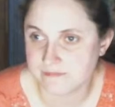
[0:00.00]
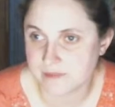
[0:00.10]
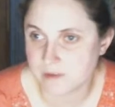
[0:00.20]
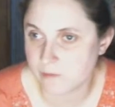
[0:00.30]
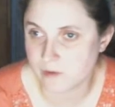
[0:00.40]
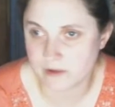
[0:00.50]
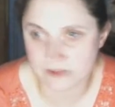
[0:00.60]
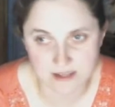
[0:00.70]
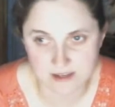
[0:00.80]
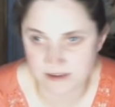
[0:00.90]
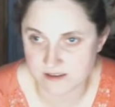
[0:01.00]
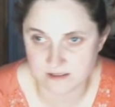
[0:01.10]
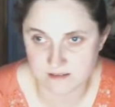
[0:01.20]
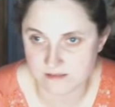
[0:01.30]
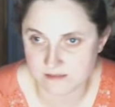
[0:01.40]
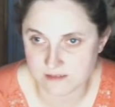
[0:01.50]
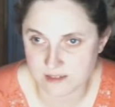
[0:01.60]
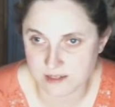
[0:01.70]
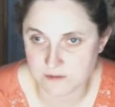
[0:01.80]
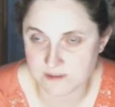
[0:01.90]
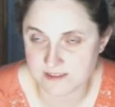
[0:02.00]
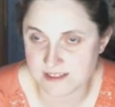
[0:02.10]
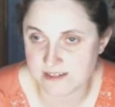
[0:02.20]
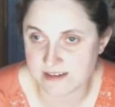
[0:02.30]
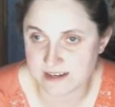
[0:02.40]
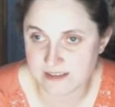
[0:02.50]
And boy, it wasn't that great.